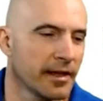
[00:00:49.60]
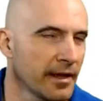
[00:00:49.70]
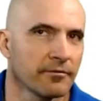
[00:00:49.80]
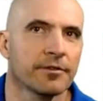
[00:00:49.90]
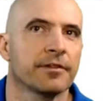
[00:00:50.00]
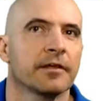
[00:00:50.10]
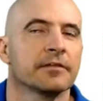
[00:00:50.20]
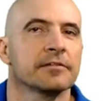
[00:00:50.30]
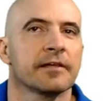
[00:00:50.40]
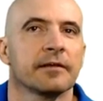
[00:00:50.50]
everything
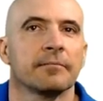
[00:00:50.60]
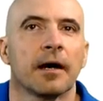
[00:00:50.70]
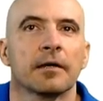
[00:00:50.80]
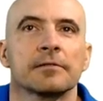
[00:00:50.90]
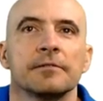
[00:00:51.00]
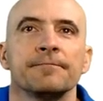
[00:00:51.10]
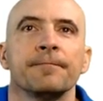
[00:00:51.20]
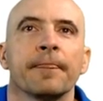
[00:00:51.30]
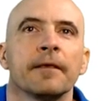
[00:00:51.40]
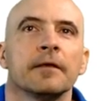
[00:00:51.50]
is Sandbox.
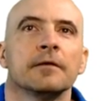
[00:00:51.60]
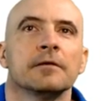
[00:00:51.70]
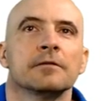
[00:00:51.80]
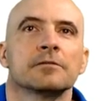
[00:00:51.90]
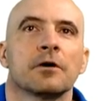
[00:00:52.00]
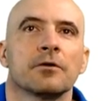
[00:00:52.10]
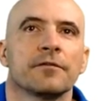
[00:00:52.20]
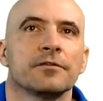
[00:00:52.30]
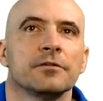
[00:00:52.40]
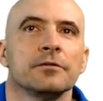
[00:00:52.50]
So all you
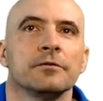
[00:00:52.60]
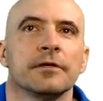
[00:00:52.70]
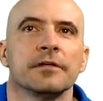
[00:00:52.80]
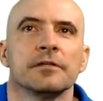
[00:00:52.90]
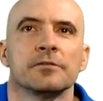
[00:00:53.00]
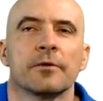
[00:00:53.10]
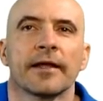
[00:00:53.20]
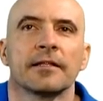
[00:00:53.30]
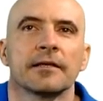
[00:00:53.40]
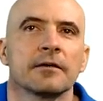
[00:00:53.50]
have to do is
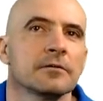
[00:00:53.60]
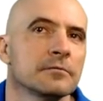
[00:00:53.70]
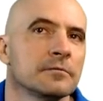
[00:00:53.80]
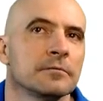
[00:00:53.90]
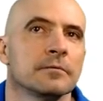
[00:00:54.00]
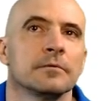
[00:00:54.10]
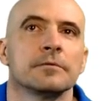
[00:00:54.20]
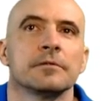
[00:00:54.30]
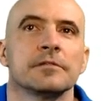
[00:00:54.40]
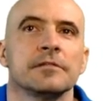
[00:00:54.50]
right click on
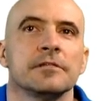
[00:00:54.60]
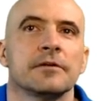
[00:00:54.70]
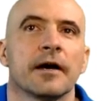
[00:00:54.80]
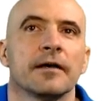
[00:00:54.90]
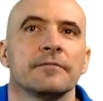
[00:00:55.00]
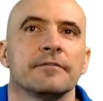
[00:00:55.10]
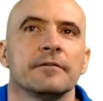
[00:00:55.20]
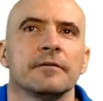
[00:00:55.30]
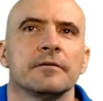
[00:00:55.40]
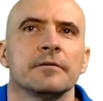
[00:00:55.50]
the C drive,
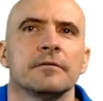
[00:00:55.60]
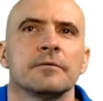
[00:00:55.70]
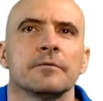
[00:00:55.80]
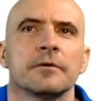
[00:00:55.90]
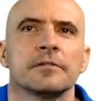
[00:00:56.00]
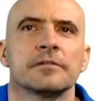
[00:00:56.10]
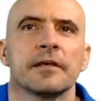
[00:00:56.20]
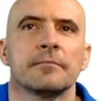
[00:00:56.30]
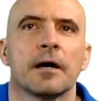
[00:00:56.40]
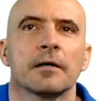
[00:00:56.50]
run
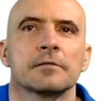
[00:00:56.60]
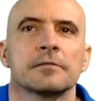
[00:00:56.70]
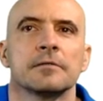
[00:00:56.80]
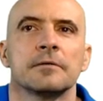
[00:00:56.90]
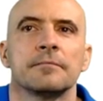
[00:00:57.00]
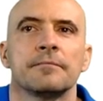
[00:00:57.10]
Sandbox,